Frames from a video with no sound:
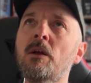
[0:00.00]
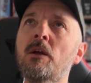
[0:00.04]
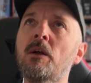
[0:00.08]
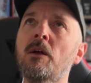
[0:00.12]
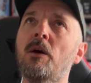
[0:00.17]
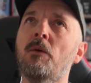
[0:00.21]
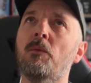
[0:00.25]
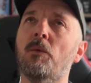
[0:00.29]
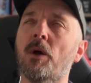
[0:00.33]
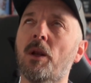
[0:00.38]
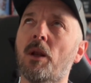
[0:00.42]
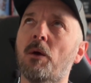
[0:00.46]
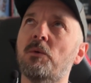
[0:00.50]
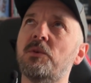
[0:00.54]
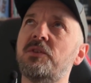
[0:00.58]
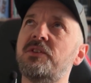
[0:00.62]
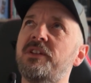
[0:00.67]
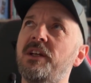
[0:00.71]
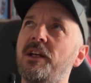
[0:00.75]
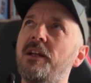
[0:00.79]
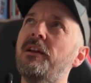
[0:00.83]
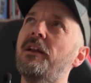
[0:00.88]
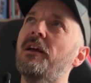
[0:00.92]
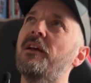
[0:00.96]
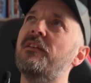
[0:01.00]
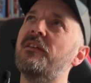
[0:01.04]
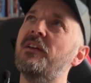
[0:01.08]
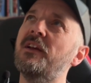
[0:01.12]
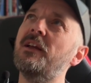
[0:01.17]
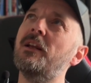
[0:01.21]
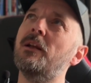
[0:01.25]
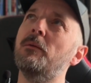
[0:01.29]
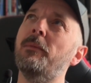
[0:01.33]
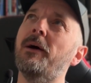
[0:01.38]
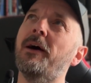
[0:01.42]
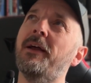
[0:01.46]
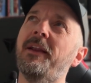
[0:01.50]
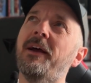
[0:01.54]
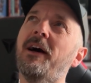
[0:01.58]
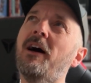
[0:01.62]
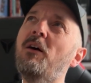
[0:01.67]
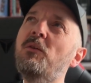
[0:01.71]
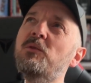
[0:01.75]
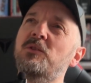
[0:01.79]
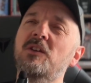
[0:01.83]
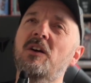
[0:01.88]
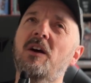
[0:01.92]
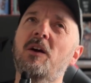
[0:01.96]
And while I was sitting there thinking about that, I
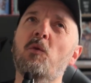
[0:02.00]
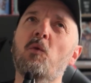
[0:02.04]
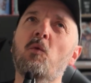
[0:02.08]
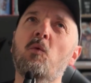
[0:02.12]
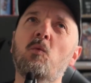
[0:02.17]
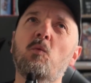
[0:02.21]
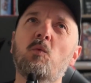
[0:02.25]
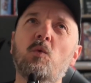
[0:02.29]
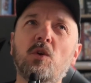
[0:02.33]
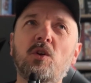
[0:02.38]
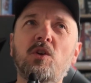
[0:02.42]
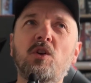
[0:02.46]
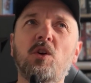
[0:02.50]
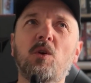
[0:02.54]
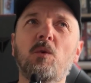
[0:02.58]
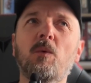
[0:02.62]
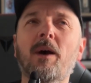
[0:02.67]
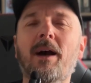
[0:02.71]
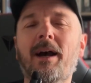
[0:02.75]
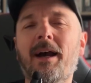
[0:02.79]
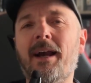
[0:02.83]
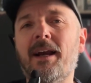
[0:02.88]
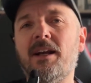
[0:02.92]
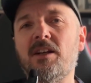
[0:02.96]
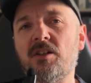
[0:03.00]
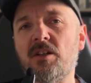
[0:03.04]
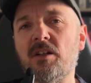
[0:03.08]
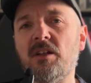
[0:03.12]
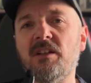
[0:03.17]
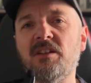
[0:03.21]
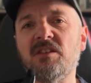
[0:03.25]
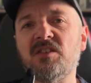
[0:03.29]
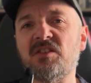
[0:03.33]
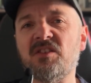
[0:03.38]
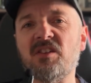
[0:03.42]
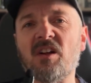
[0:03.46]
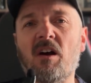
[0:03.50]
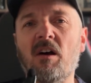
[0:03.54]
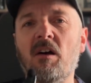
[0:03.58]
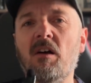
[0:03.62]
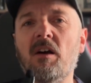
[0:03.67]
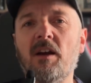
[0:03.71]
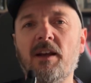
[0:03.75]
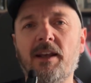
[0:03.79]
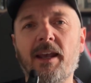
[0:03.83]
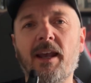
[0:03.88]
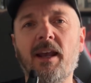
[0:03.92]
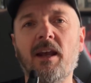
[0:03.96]
was like, would you actually start
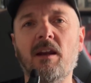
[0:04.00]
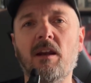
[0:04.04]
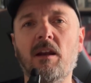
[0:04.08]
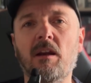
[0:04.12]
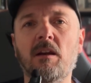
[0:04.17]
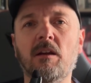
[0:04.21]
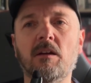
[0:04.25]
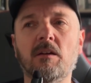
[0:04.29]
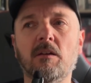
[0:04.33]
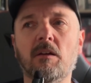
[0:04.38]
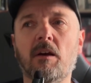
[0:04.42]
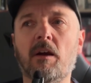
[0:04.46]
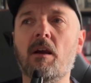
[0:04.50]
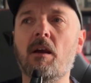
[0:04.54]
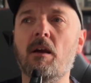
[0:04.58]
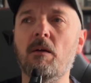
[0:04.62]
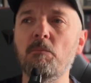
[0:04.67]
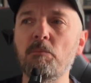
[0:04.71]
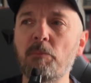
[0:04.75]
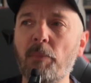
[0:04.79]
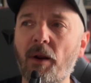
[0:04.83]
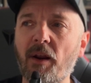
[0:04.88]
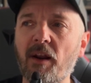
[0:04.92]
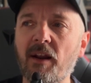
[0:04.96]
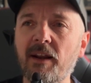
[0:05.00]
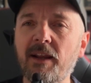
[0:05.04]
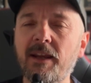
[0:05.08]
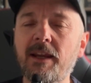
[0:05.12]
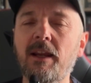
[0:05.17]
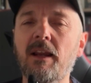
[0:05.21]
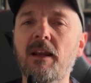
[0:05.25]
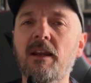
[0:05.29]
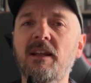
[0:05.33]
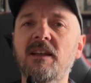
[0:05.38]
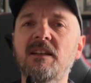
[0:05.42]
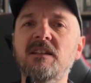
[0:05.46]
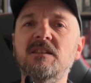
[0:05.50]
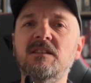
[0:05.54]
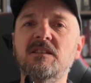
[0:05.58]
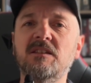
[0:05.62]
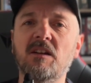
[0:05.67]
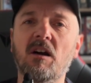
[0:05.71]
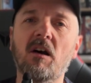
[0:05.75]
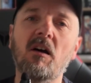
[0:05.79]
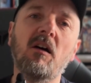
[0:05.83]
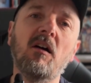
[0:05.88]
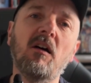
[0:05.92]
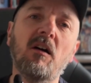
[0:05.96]
again? Like completely
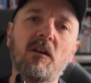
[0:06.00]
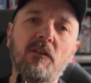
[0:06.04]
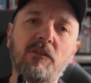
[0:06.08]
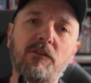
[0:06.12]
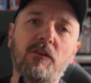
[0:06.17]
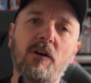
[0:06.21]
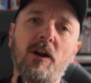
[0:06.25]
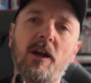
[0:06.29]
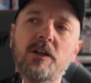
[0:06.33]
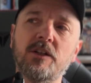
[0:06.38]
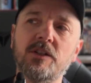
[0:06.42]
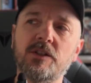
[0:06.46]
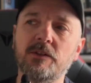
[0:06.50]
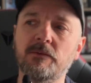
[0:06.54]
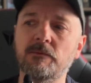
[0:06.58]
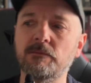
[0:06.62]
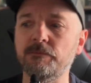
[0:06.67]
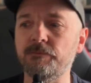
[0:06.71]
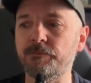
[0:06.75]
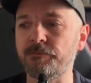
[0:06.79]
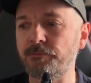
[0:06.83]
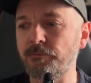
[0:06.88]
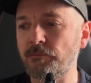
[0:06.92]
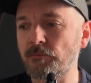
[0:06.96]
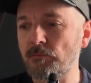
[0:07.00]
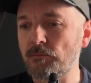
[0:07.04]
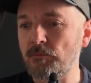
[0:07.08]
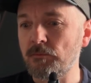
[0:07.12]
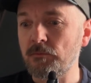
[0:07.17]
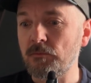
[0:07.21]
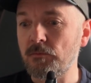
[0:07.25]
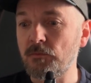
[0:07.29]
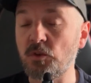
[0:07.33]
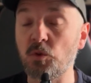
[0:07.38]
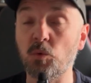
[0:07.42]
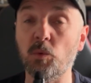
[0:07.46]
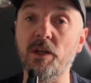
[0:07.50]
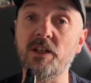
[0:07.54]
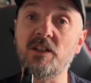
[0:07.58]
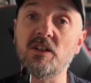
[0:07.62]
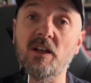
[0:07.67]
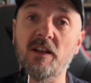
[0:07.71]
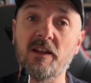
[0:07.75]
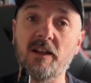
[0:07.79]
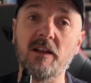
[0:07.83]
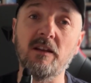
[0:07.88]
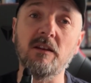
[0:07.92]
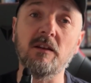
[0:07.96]
start afresh? To which
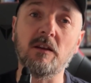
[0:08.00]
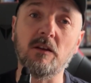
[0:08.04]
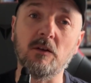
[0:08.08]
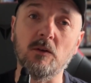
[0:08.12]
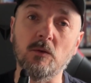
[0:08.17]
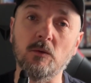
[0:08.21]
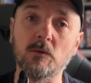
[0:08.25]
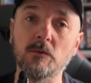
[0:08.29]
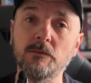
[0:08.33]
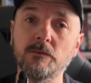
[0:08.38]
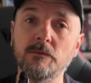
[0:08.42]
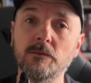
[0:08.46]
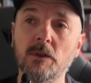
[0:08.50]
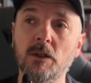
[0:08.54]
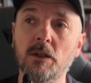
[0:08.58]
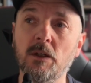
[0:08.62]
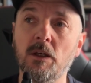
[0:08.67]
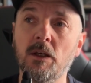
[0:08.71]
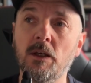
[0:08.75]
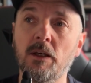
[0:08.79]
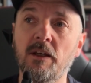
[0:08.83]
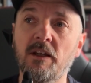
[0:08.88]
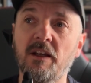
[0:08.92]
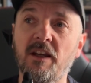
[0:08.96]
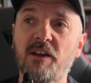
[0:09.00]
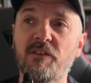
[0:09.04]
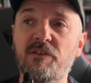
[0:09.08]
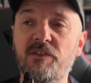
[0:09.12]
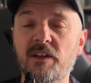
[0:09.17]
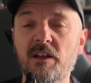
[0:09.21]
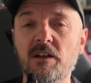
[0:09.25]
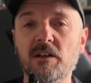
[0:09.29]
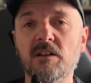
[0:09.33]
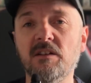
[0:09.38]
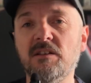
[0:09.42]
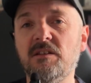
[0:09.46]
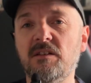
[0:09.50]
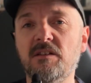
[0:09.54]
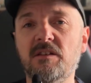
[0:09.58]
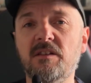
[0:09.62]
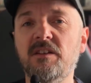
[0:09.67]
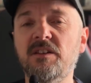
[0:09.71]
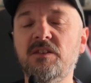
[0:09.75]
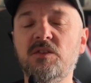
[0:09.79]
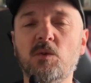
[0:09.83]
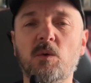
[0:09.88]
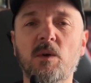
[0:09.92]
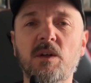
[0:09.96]
I then thought, if the answer to
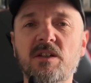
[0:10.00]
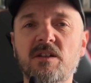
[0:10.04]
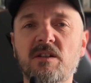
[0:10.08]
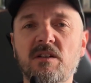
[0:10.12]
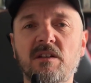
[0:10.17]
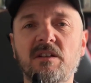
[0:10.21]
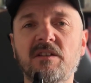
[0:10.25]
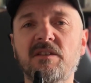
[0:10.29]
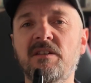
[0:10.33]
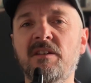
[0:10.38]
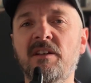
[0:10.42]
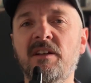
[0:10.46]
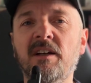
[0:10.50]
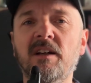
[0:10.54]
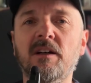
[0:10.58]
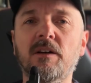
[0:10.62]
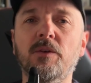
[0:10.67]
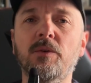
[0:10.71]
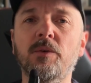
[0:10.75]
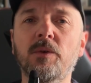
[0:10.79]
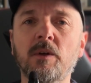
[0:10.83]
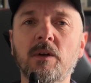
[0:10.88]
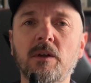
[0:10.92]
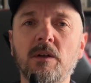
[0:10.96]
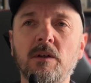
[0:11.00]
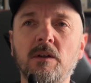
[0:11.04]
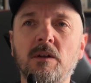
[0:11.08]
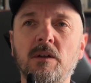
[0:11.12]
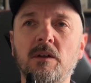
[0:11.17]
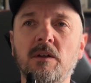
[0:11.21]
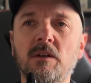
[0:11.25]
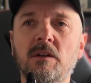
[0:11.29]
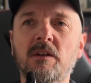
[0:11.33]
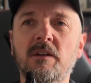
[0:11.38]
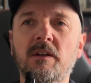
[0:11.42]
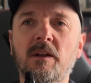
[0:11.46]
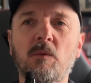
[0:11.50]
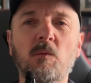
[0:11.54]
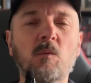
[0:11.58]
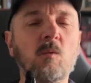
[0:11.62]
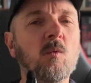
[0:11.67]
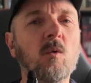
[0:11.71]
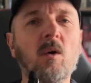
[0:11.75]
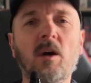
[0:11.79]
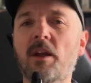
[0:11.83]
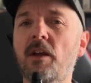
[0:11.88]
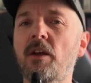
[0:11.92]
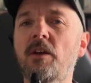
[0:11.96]
this question is no, then
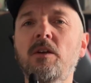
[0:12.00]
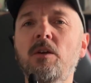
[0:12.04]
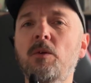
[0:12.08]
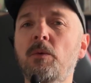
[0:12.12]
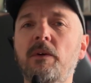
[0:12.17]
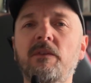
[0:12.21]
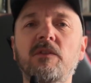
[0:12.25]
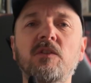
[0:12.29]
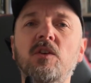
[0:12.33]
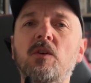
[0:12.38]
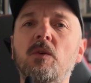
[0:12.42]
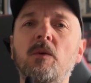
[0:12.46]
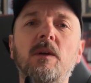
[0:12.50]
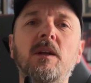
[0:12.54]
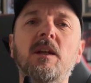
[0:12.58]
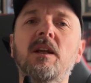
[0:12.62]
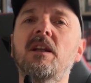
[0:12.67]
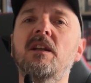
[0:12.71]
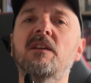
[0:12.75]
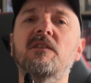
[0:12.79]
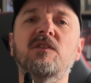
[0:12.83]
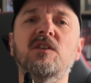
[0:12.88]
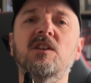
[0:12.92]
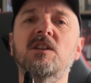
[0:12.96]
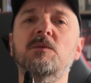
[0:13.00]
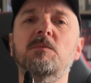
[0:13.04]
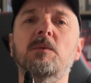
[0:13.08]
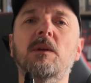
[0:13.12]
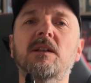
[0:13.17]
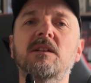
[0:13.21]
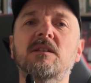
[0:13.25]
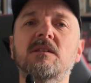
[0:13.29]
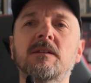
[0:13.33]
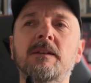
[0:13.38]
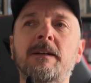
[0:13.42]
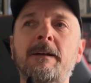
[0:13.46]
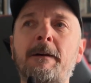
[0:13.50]
why are you even doing it in the first place?